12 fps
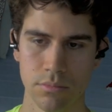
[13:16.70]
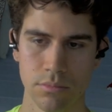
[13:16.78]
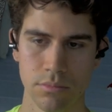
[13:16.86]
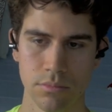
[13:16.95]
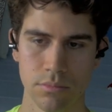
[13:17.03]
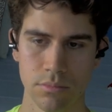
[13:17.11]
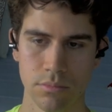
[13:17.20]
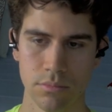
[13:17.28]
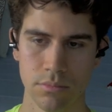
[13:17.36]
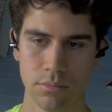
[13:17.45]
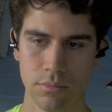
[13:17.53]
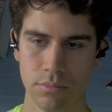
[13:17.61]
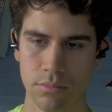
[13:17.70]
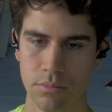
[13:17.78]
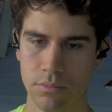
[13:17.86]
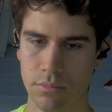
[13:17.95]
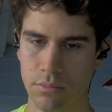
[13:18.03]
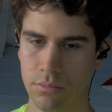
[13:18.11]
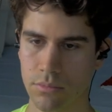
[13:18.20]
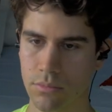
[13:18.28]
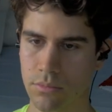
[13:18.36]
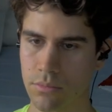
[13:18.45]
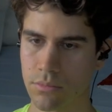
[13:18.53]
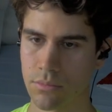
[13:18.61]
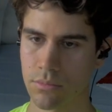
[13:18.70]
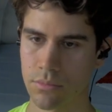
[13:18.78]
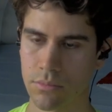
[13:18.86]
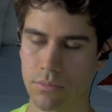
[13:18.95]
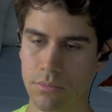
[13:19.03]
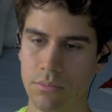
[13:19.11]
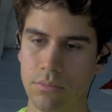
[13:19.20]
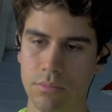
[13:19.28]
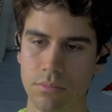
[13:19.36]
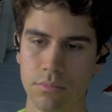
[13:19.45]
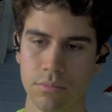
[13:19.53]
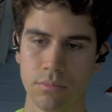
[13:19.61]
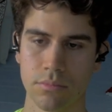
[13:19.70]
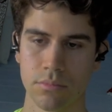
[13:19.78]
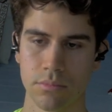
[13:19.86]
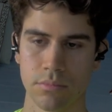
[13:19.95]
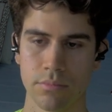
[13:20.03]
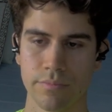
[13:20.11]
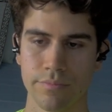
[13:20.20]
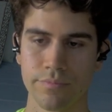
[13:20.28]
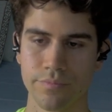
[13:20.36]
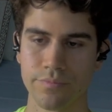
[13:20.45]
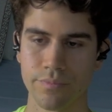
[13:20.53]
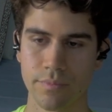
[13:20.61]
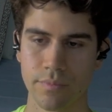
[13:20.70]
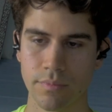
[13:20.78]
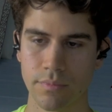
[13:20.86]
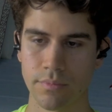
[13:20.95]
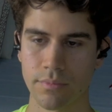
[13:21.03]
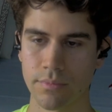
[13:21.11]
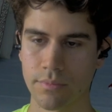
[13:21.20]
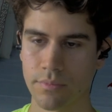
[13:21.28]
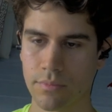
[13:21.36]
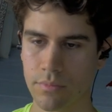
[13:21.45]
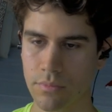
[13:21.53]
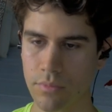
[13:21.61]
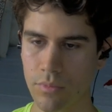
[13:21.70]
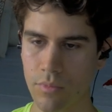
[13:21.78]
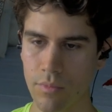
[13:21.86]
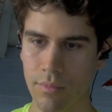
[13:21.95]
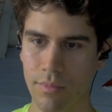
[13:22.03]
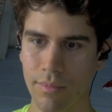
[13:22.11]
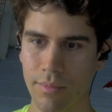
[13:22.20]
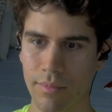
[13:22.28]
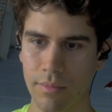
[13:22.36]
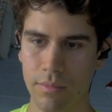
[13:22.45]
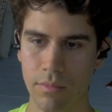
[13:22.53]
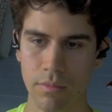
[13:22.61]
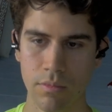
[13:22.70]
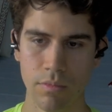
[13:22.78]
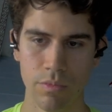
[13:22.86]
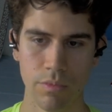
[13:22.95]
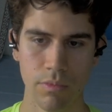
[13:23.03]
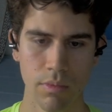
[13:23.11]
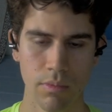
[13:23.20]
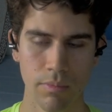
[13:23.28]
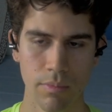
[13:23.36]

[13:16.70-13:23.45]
This person isn't speaking.